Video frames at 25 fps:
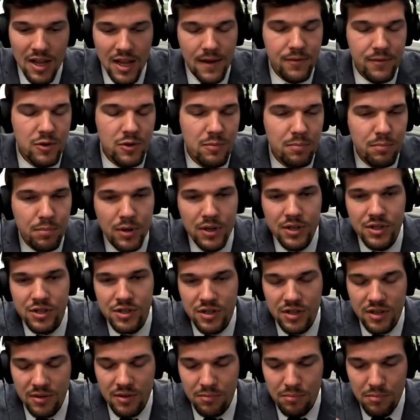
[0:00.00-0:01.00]
if you put
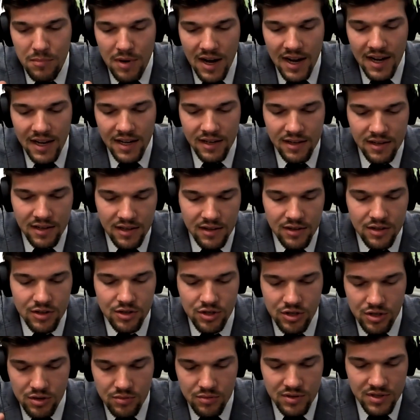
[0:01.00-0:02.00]
your mind in the
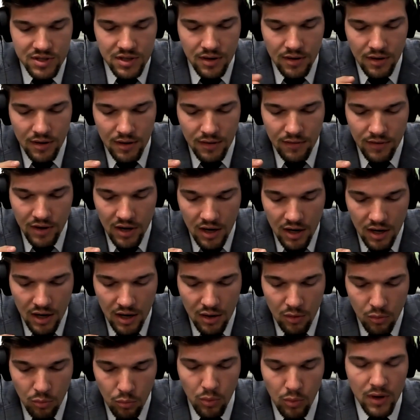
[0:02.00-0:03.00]
shoes of
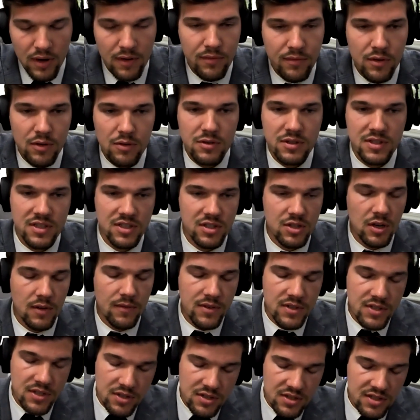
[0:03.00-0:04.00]
one of those
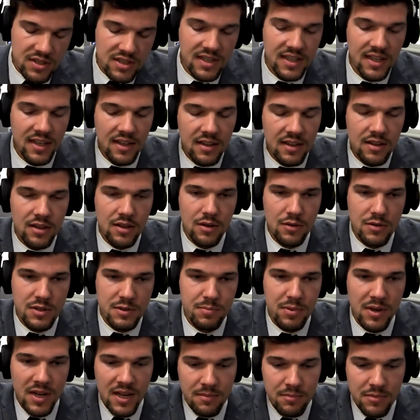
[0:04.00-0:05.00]
servicers getting those
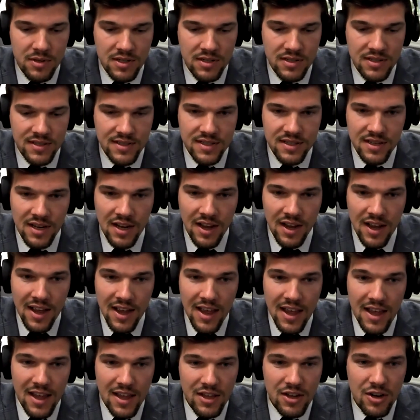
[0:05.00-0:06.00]
payments,
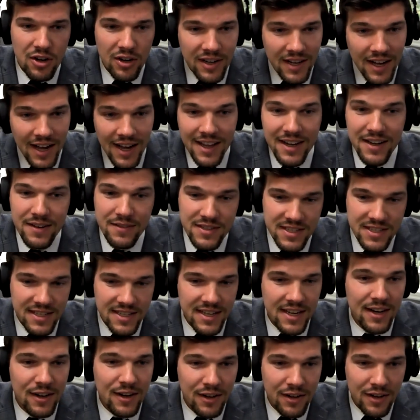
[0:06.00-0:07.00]
you're kind of
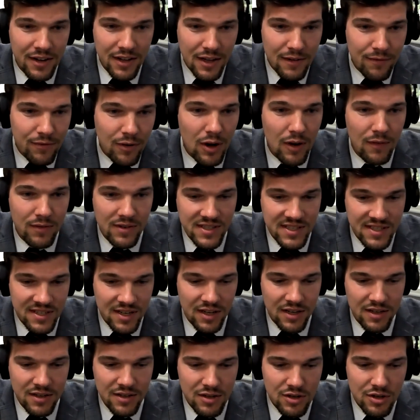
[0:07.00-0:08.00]
scared if all of a
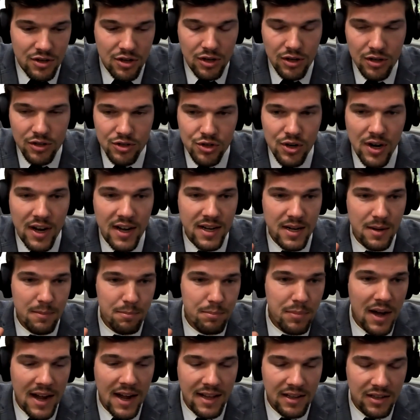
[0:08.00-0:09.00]
sudden you're trying to
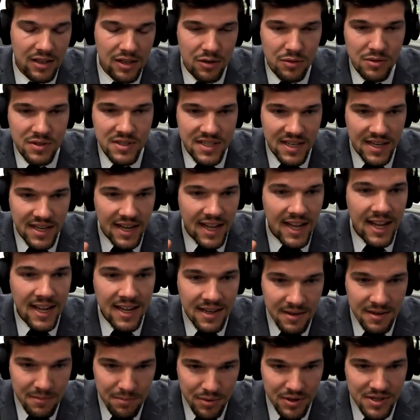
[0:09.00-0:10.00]
buy loans at
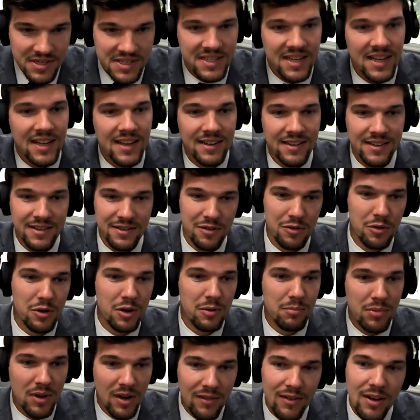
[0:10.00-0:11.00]
8% or
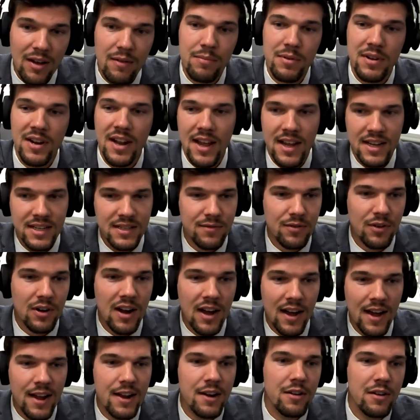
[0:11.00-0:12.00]
above. I've been asked for
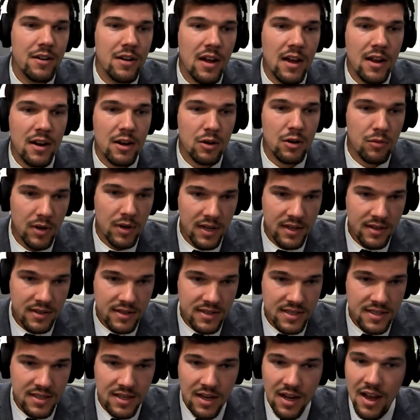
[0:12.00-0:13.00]
higher and higher
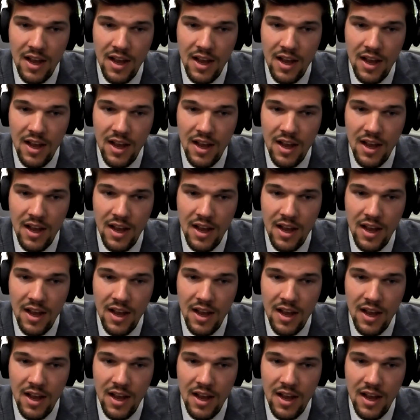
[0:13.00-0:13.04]
rates.